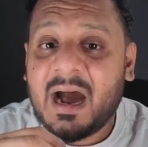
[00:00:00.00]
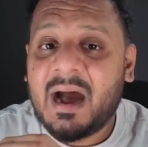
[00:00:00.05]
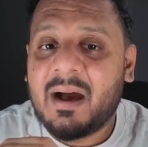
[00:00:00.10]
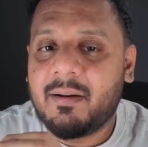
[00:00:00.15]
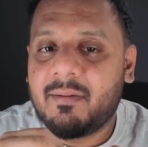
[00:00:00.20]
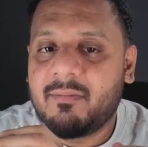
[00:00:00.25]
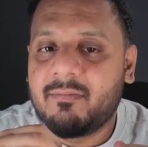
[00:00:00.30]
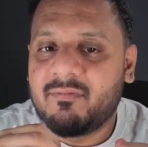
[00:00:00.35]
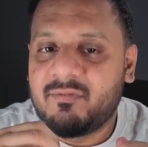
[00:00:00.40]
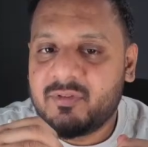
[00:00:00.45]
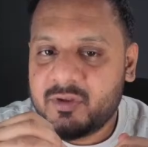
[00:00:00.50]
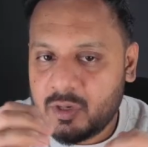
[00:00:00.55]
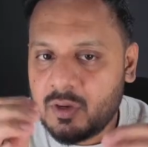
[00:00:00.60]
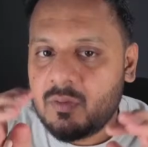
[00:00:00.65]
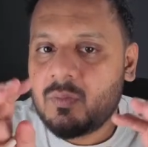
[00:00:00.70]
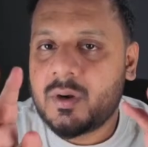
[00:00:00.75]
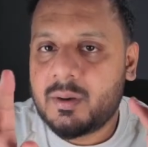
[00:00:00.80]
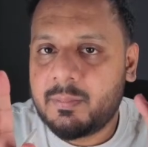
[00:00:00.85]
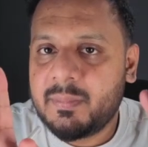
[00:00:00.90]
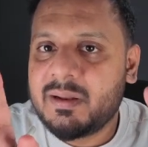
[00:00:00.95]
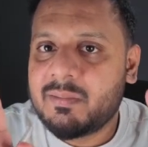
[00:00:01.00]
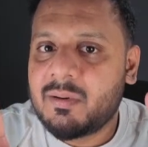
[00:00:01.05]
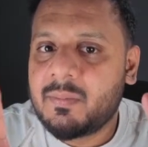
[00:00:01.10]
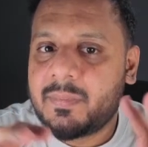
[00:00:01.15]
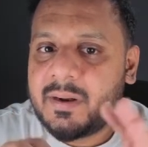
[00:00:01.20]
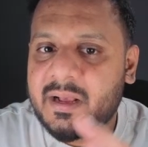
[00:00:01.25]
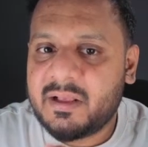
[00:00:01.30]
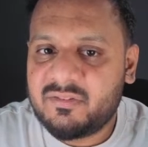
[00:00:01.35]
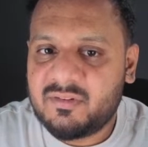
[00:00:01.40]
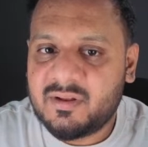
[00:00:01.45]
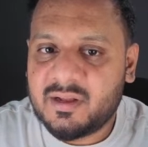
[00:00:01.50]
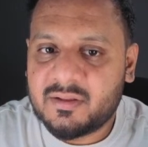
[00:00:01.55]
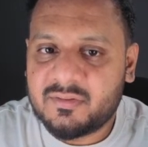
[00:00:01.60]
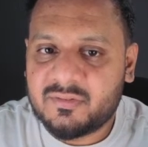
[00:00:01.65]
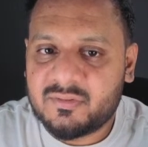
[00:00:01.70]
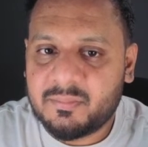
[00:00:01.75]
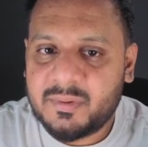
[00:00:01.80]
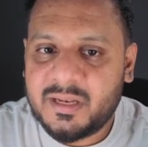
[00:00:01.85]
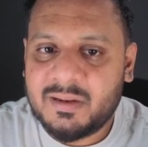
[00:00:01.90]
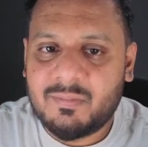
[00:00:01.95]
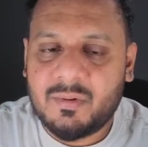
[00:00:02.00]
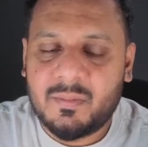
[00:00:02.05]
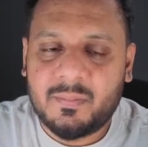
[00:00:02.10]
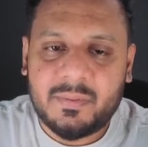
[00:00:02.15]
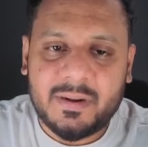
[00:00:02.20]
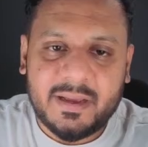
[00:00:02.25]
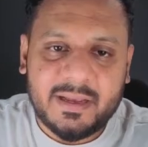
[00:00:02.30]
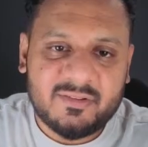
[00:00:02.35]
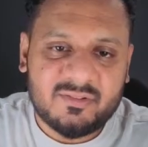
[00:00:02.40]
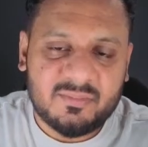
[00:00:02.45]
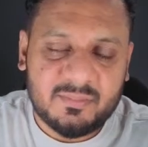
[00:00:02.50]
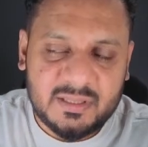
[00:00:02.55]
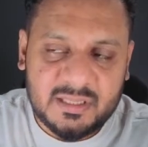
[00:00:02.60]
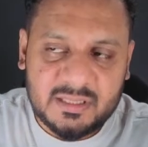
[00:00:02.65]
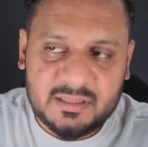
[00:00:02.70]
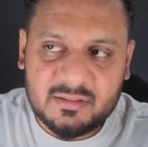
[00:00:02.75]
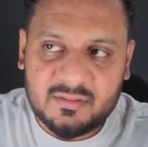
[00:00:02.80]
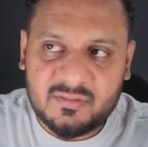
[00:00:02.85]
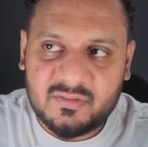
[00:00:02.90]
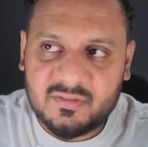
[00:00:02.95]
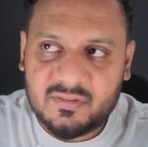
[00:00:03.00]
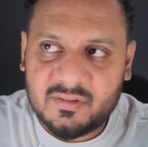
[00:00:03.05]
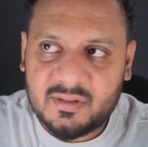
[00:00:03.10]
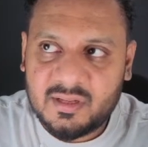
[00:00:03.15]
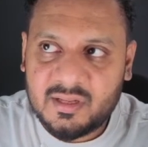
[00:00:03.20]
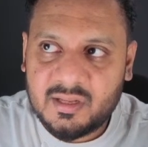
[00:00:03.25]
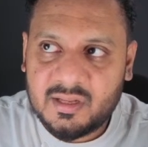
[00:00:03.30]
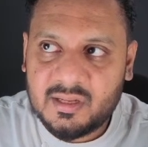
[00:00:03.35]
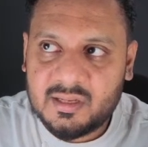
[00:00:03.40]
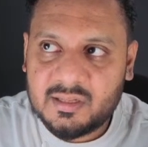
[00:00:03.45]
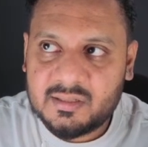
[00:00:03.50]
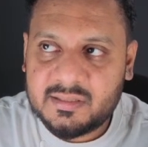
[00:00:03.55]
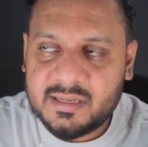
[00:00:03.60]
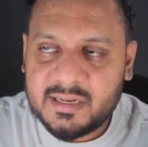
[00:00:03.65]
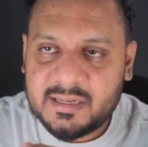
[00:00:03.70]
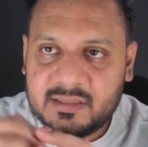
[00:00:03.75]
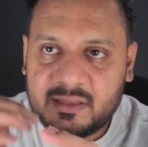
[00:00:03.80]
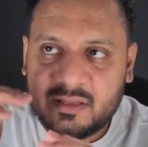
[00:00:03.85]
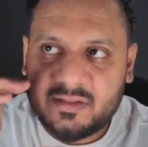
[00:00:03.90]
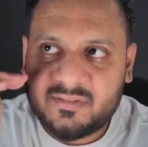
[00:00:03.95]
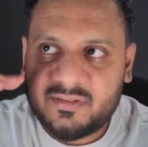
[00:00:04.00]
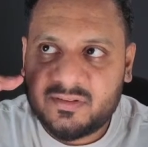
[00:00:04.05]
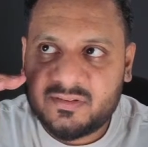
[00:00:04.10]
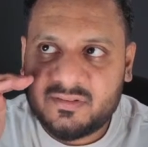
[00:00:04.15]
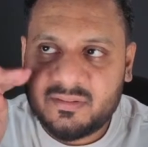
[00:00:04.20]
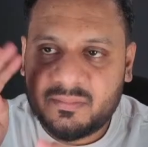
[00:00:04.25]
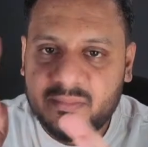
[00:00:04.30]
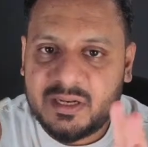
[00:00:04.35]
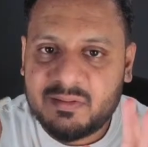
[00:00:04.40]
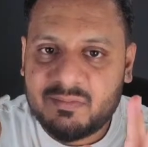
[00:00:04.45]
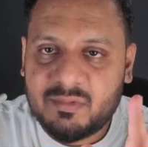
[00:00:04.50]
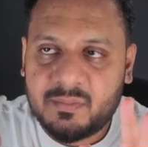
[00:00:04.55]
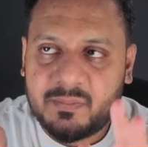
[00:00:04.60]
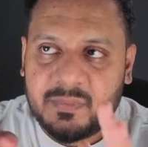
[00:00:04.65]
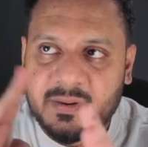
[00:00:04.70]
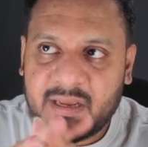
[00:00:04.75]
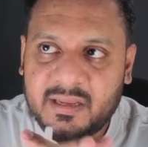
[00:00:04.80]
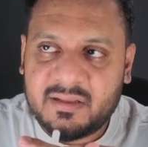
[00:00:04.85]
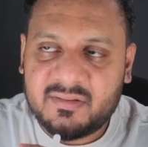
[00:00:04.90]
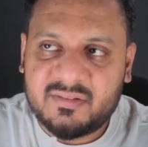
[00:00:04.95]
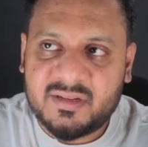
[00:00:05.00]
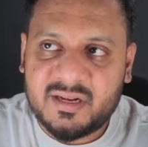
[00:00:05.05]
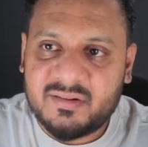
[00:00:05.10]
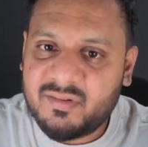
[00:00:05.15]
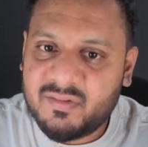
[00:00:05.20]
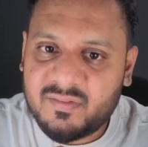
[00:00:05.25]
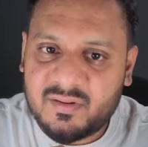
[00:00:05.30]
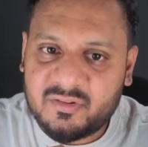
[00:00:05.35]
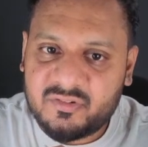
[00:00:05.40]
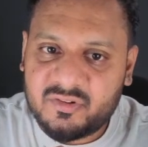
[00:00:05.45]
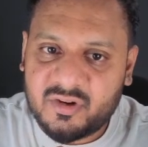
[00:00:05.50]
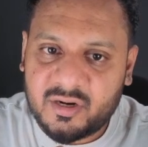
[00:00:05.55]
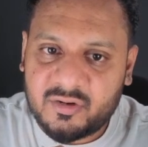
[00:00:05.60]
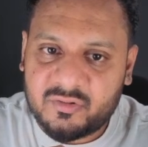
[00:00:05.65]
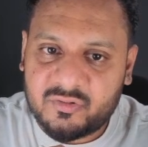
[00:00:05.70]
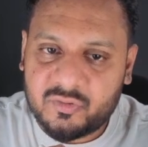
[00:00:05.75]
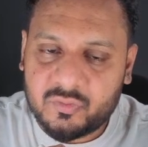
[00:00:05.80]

you know what minimum price does? Minimum price means that this is the minimum price that we will charge you.